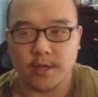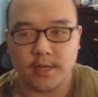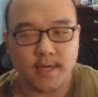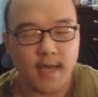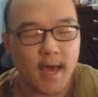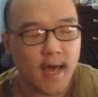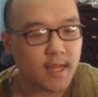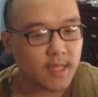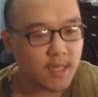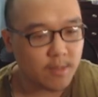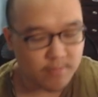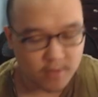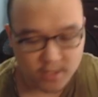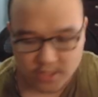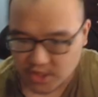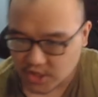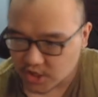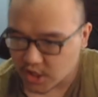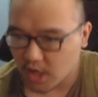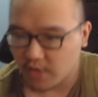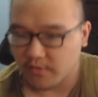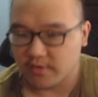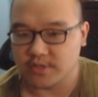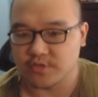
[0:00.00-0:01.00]
you got to keep the
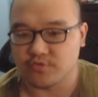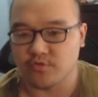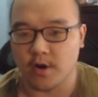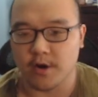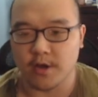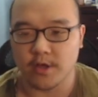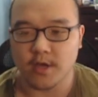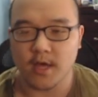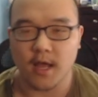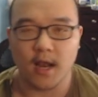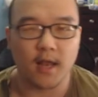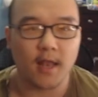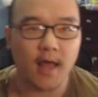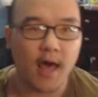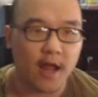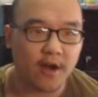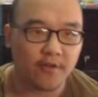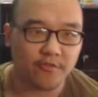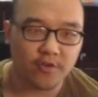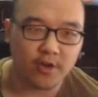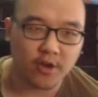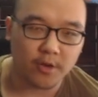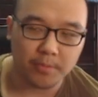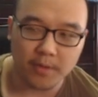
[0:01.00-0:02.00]
servers running, you got a lot
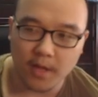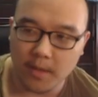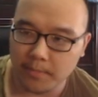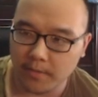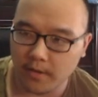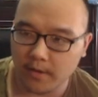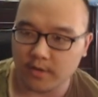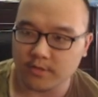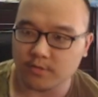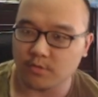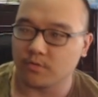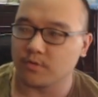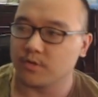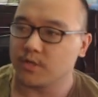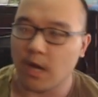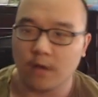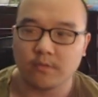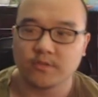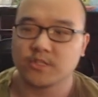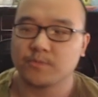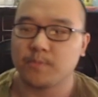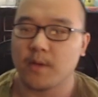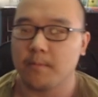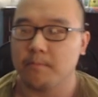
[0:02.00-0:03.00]
of free-to-play players who don't spend